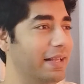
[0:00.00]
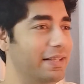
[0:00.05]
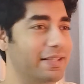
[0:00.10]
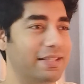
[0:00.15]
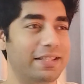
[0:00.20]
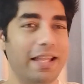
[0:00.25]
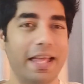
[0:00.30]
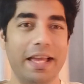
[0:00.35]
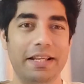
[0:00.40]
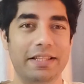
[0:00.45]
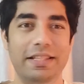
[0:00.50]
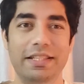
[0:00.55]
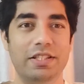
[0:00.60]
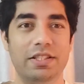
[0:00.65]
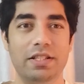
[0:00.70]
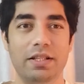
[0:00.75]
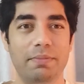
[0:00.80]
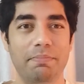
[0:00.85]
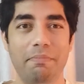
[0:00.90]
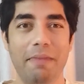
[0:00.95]
It's like
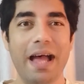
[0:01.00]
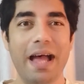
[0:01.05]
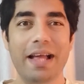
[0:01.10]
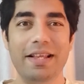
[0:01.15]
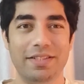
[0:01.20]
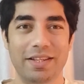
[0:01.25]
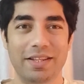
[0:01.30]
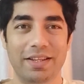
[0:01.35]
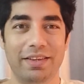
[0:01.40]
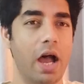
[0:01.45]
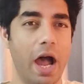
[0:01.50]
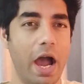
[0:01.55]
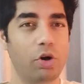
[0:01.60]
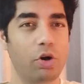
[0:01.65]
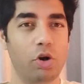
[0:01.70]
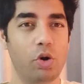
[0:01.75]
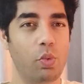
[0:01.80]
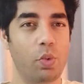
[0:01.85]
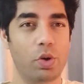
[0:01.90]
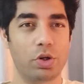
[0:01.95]
digital magic. I
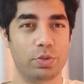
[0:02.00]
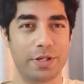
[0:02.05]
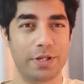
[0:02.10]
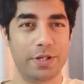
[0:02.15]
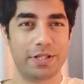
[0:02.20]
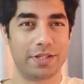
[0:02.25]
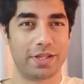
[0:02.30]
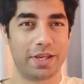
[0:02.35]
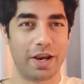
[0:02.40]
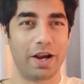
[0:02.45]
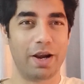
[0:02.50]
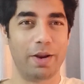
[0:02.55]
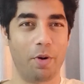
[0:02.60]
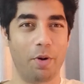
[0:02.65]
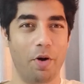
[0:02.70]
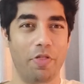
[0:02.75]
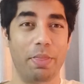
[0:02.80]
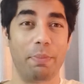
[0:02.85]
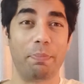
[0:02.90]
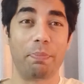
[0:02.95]
don't know what to be scared
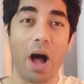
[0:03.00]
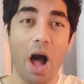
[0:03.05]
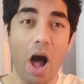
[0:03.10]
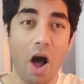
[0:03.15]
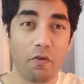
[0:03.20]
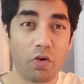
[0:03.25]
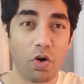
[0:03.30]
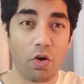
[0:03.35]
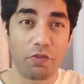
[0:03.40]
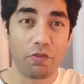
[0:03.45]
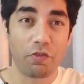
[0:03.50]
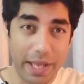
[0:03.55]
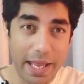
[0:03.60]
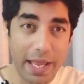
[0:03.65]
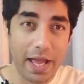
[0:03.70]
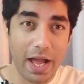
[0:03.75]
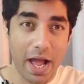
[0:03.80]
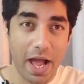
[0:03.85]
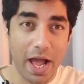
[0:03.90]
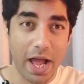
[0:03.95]
about the power of
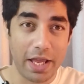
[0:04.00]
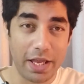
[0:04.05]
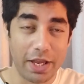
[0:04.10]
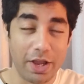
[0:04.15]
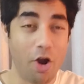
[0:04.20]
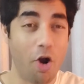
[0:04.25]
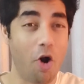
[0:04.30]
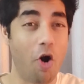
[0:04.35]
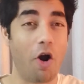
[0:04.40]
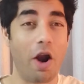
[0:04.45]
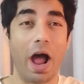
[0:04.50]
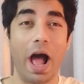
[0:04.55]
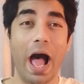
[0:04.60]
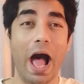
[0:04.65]
AI or